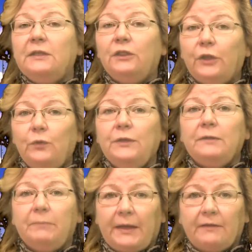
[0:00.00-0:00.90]

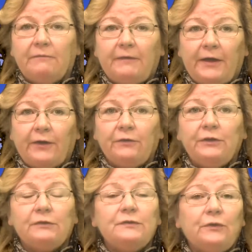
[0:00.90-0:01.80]
loading pen fire
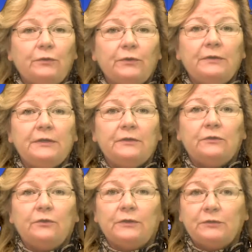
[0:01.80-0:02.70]
near Stoner in the
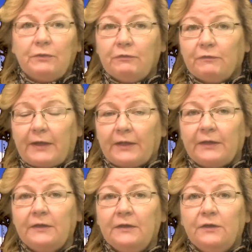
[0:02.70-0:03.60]
Dolores River Valley